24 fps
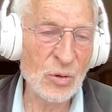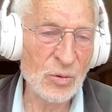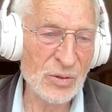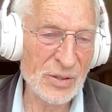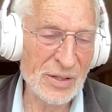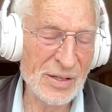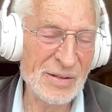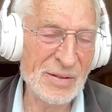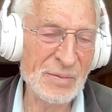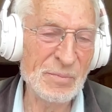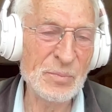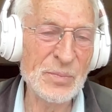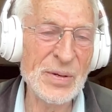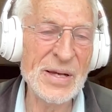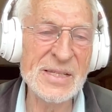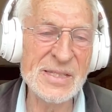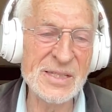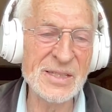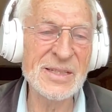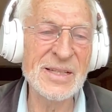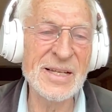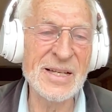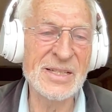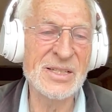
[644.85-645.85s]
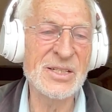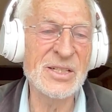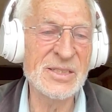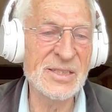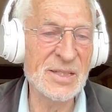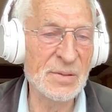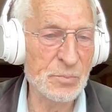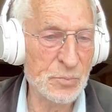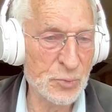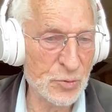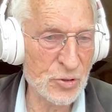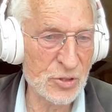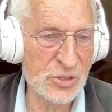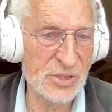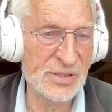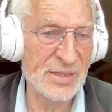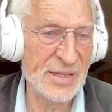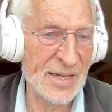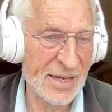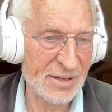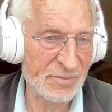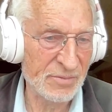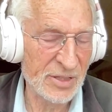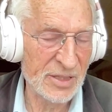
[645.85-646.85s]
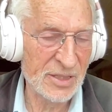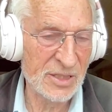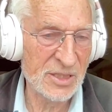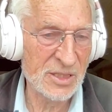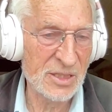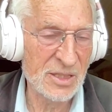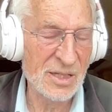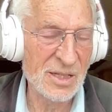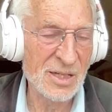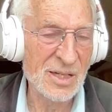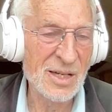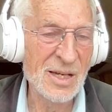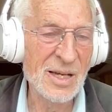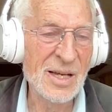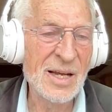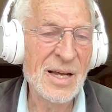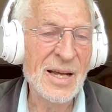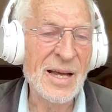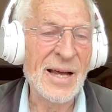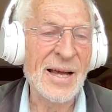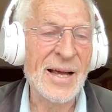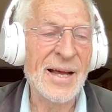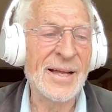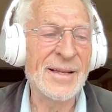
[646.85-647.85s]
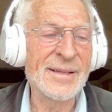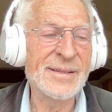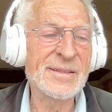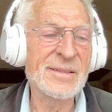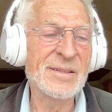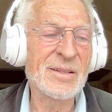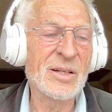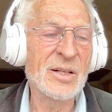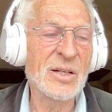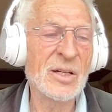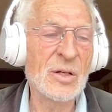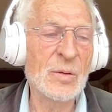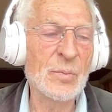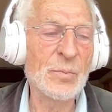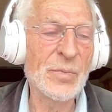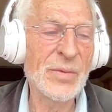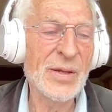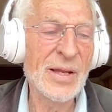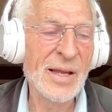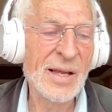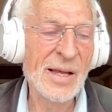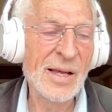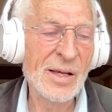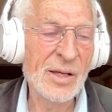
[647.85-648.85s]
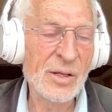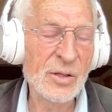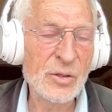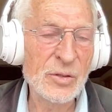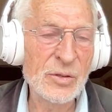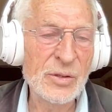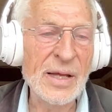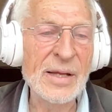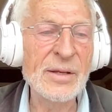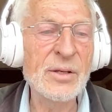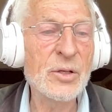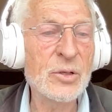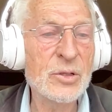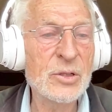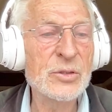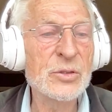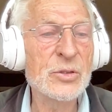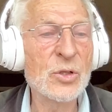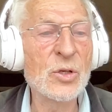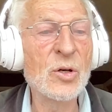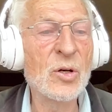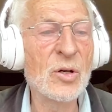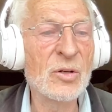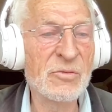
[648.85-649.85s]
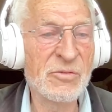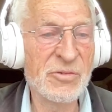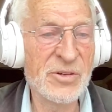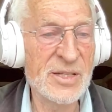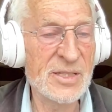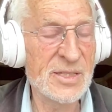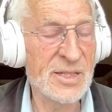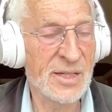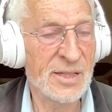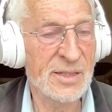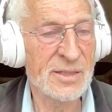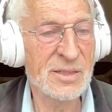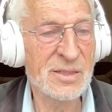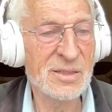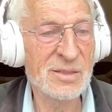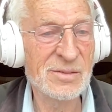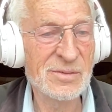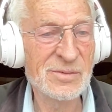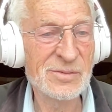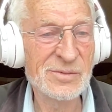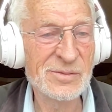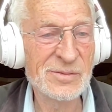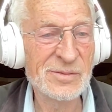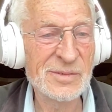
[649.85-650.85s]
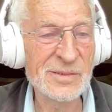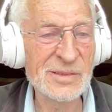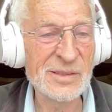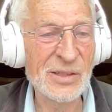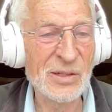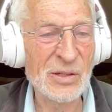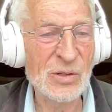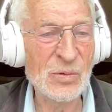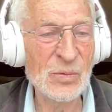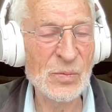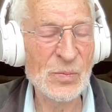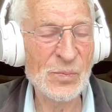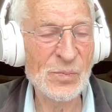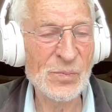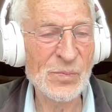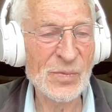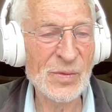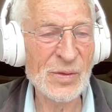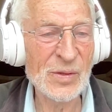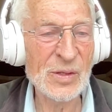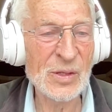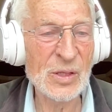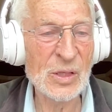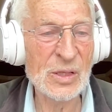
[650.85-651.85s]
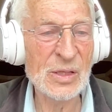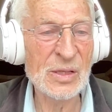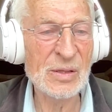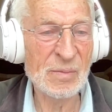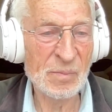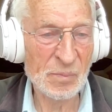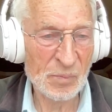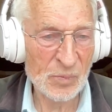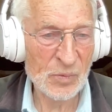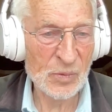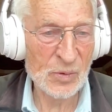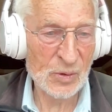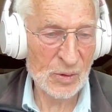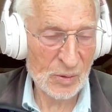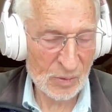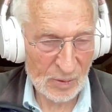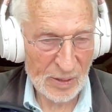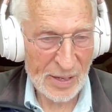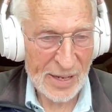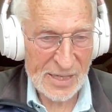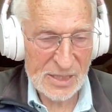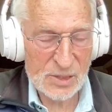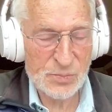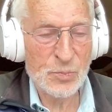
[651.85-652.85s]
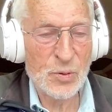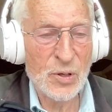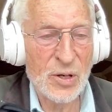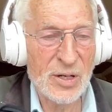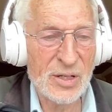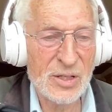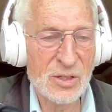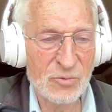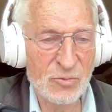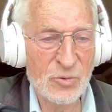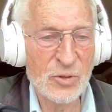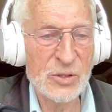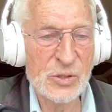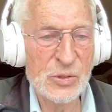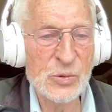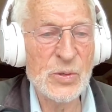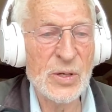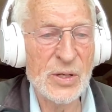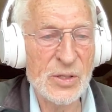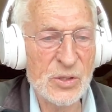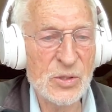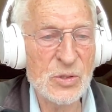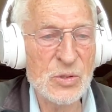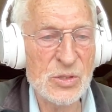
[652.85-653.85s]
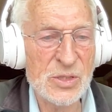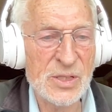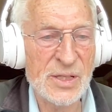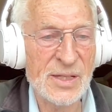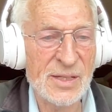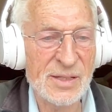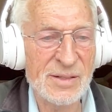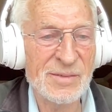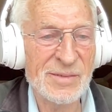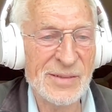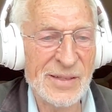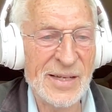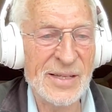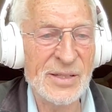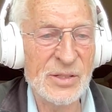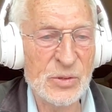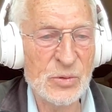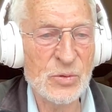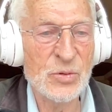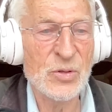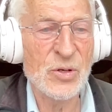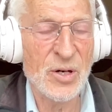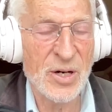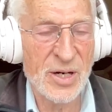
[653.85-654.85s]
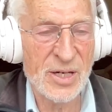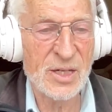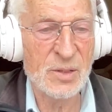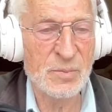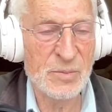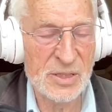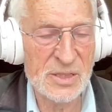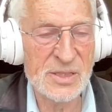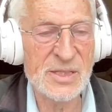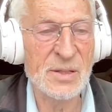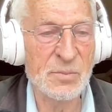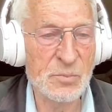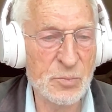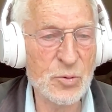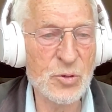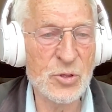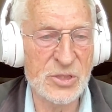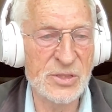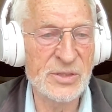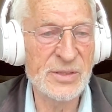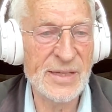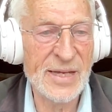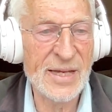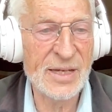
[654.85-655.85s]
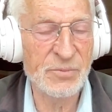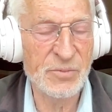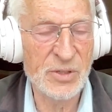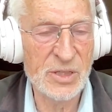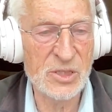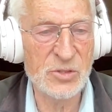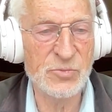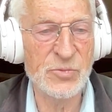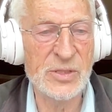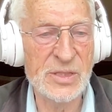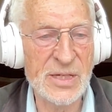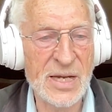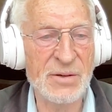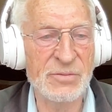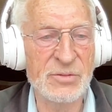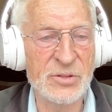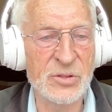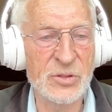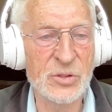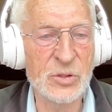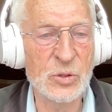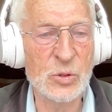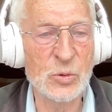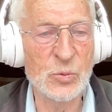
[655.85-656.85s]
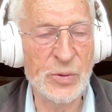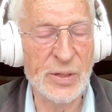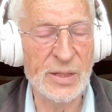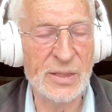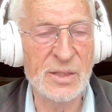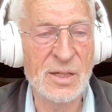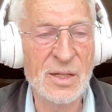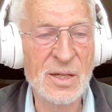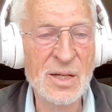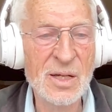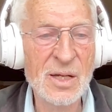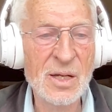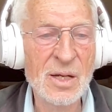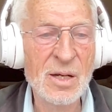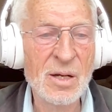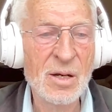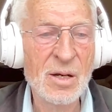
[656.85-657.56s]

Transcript: So basically, it's just in person language, and um, then you can draw on physics, you know, as part of what you are using in your arguments in person language, which have to do with,